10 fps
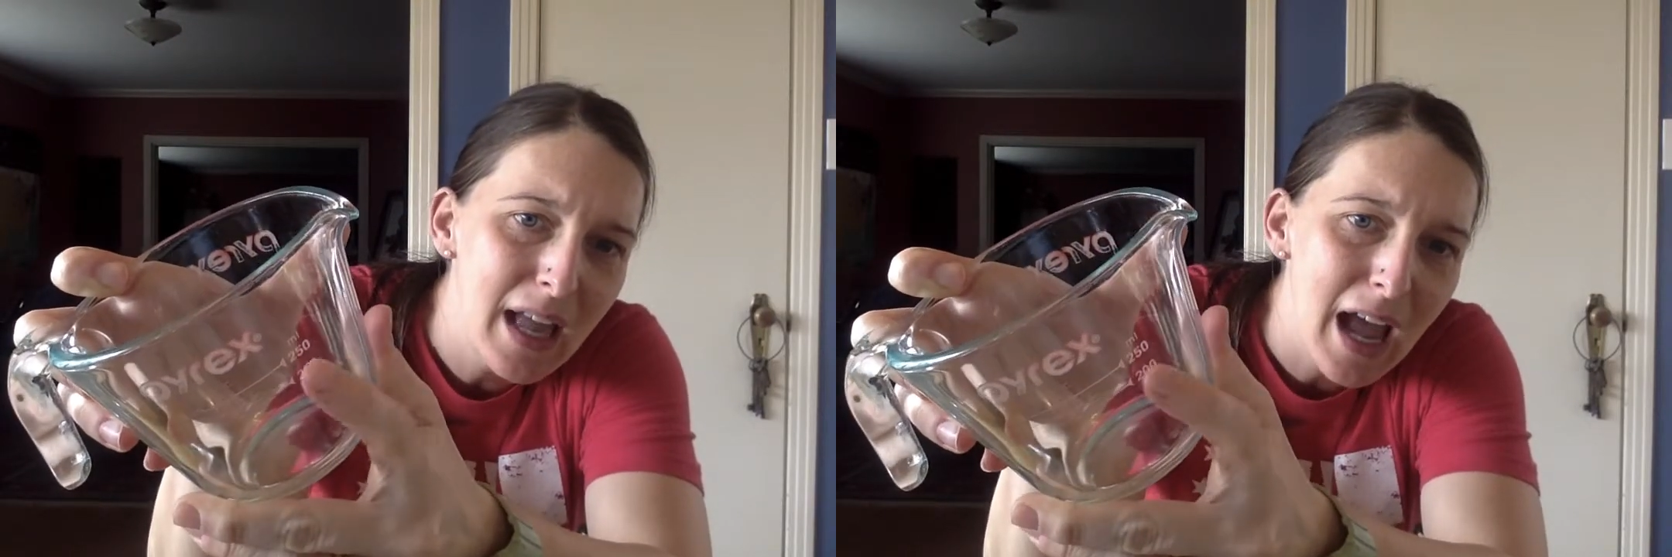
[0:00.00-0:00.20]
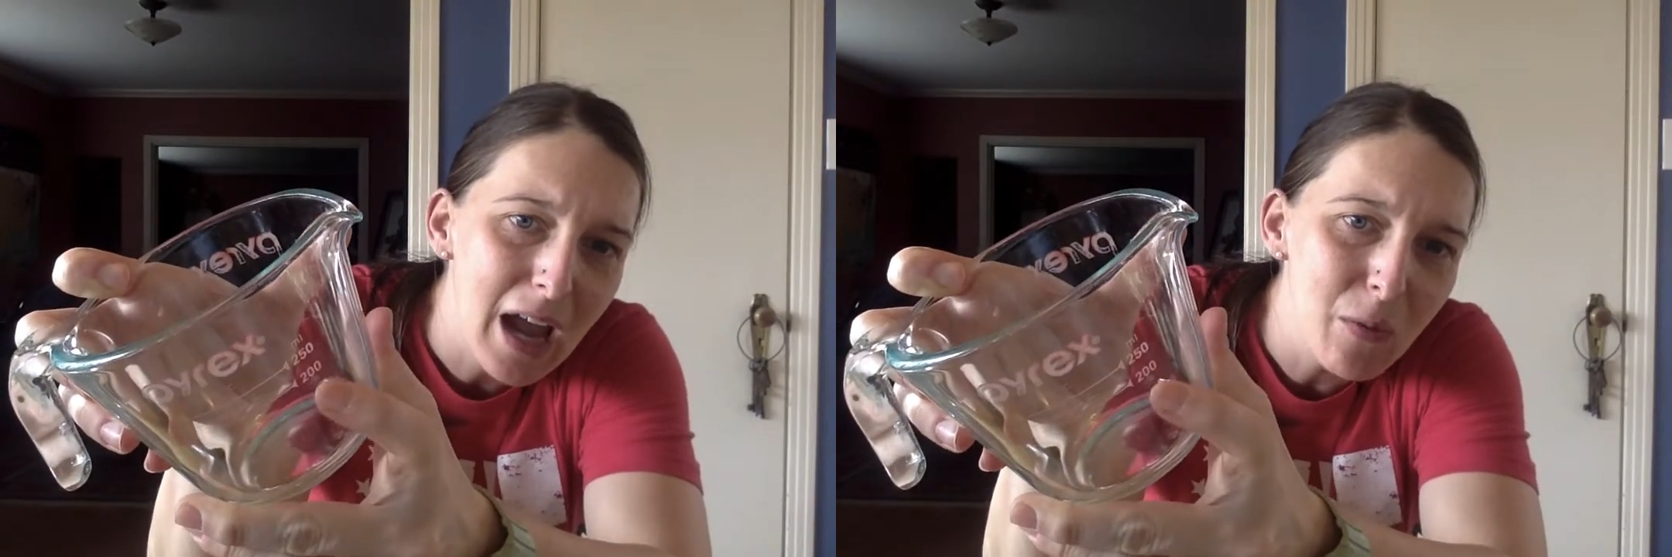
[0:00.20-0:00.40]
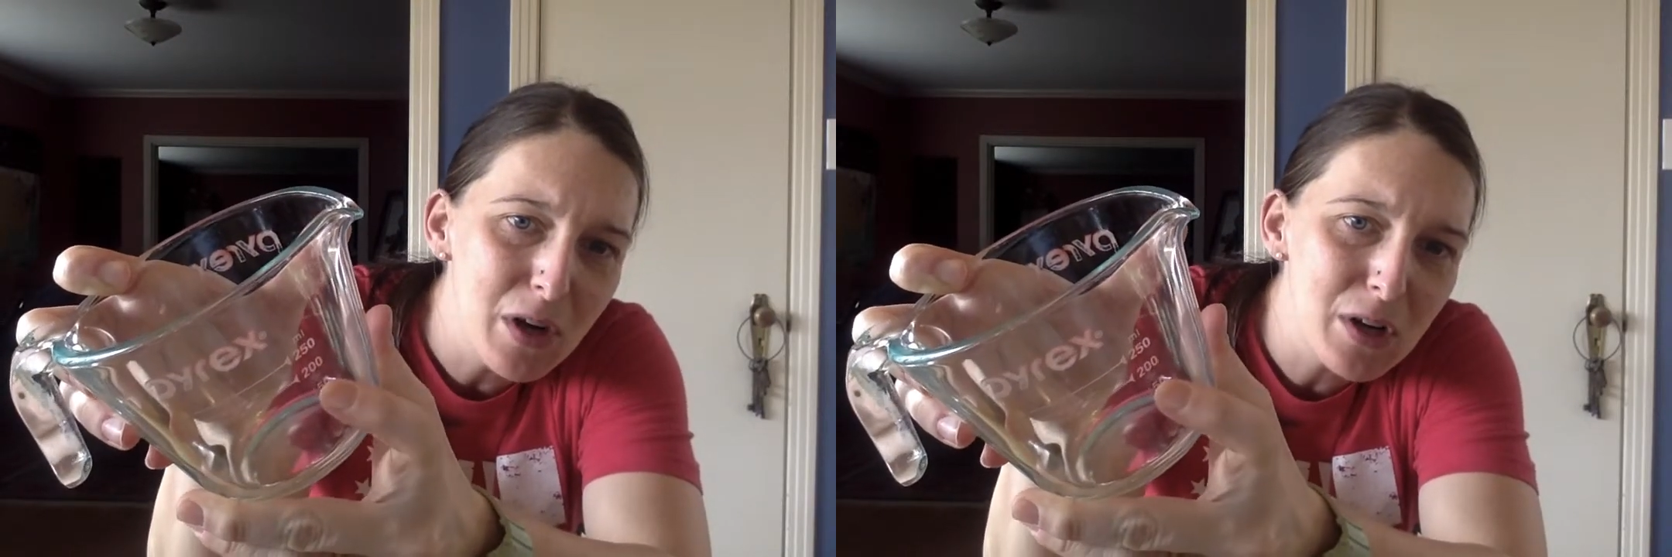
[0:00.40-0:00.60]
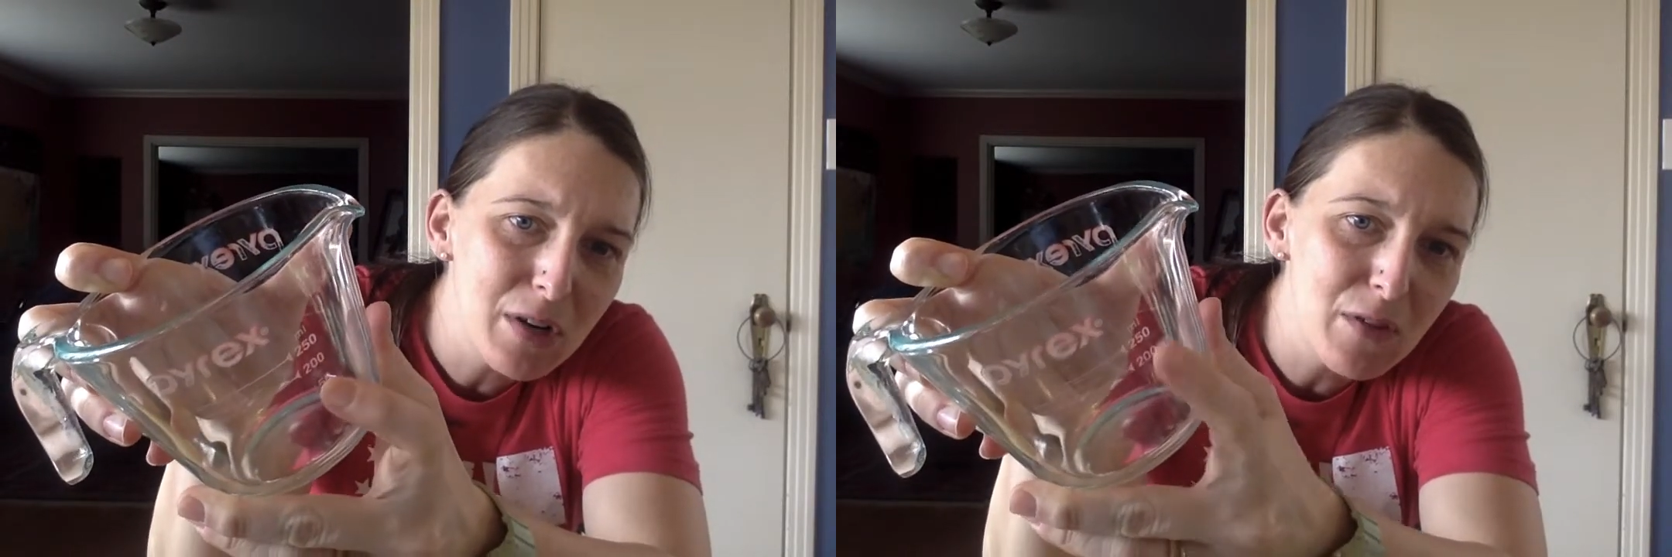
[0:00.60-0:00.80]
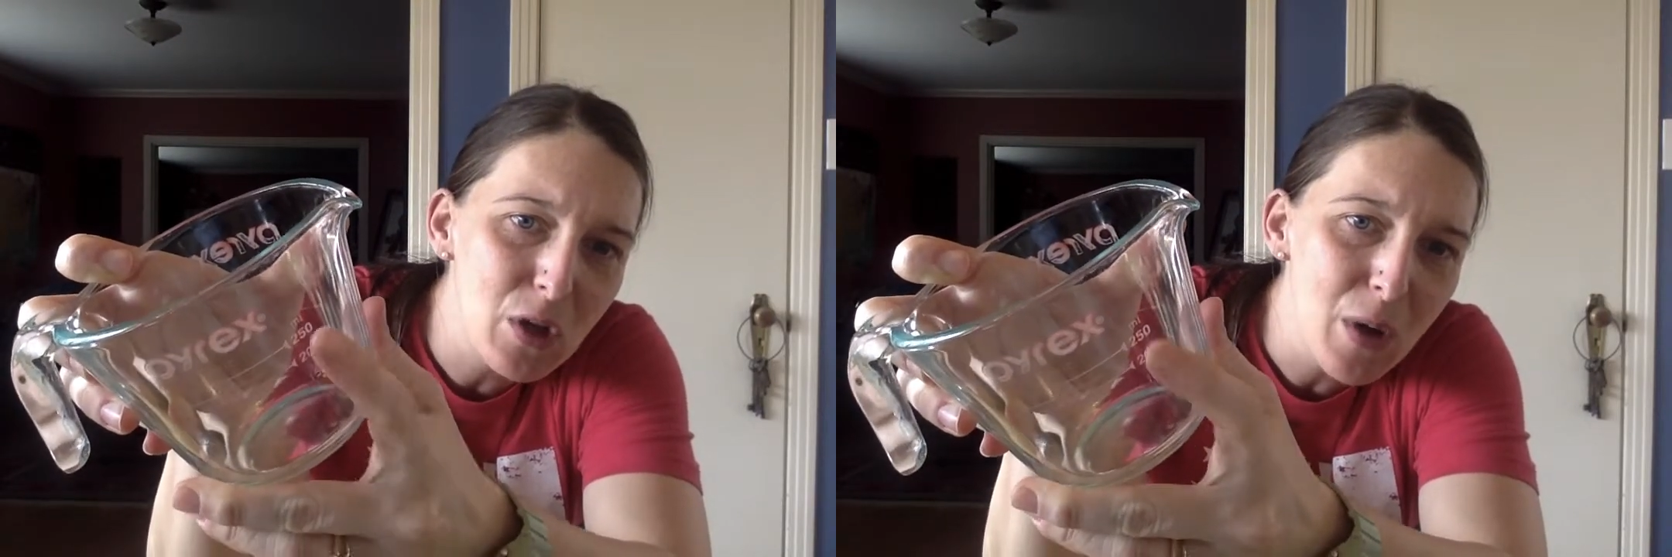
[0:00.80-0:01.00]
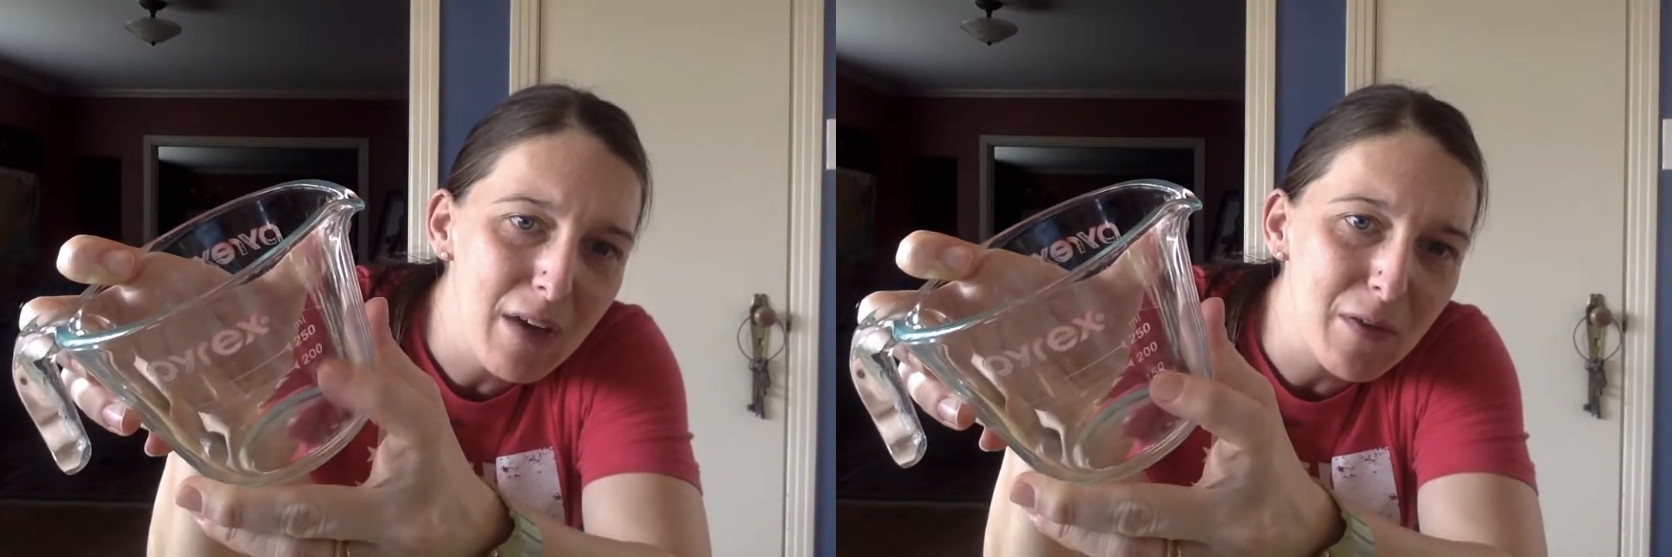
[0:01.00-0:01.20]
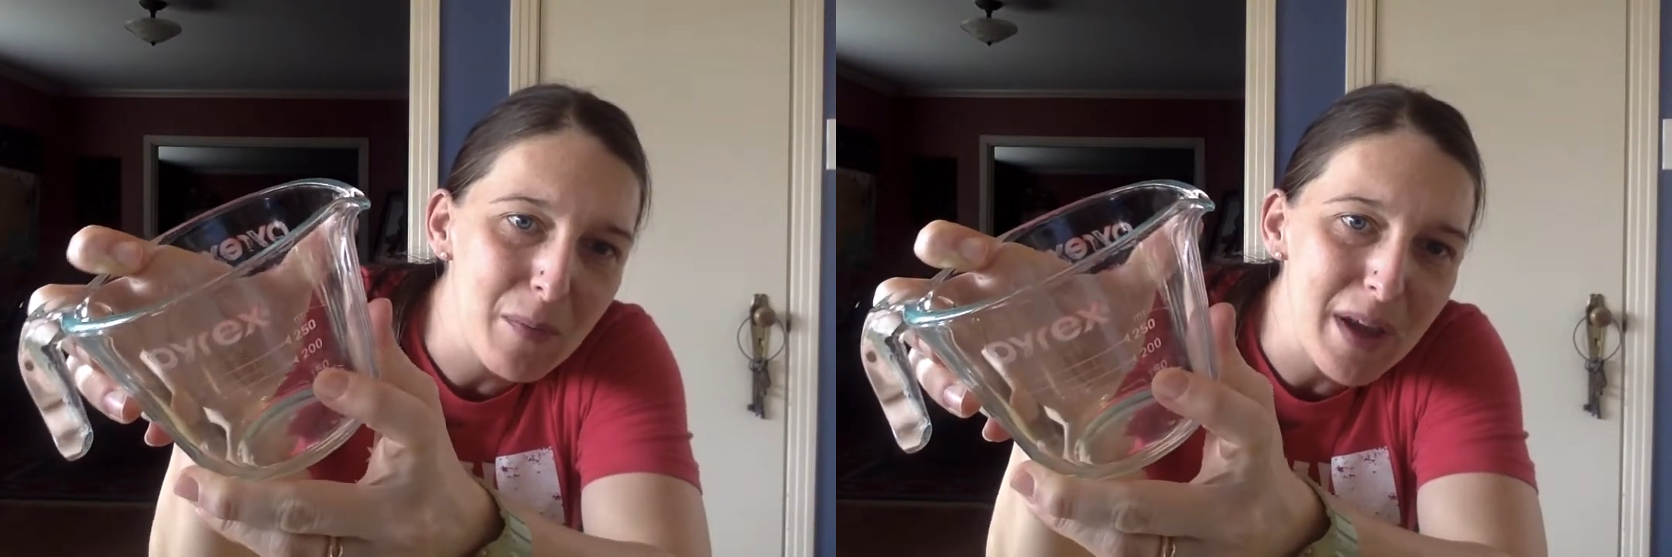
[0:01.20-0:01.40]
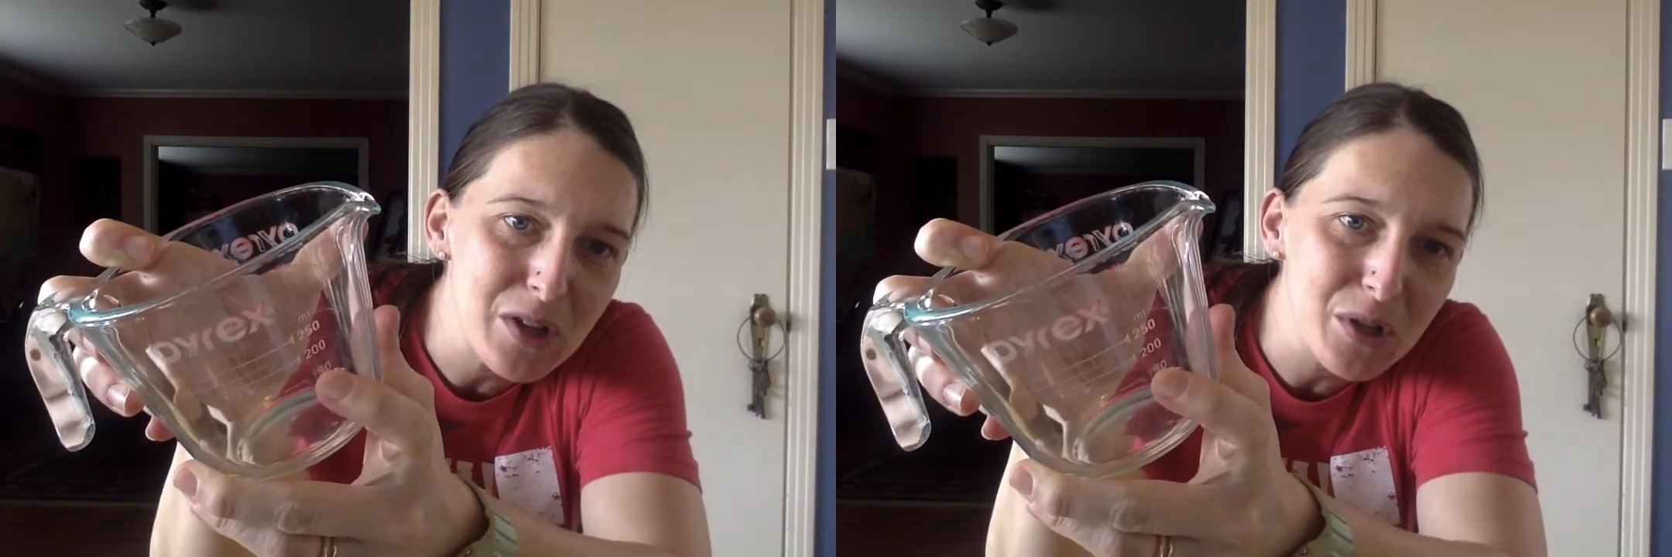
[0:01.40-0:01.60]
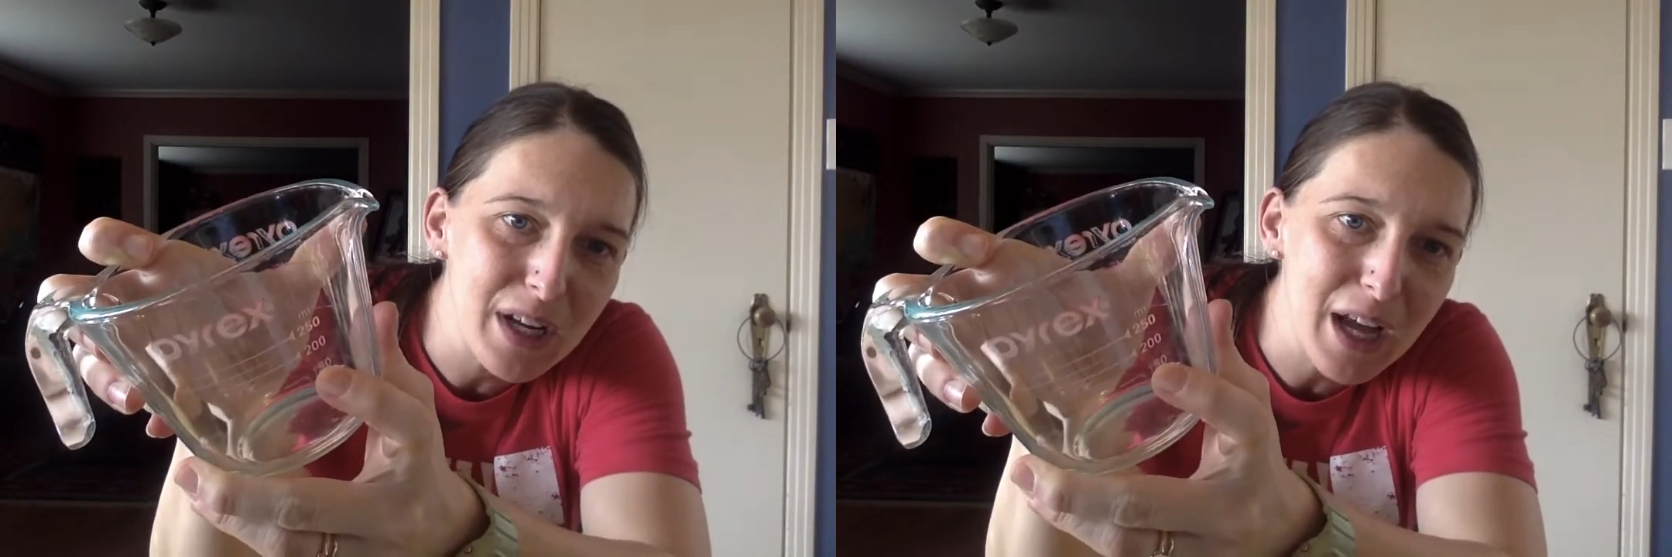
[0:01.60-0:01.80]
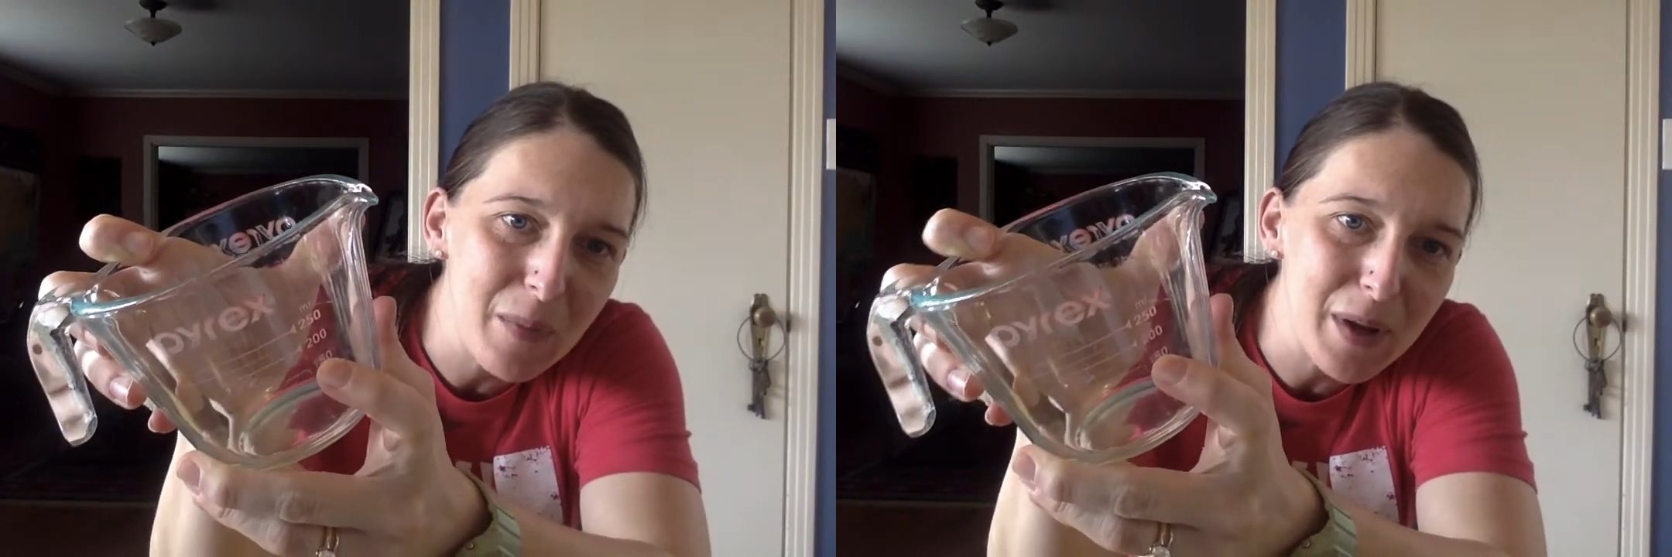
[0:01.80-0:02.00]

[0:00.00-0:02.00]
I wonder if you have a measuring cup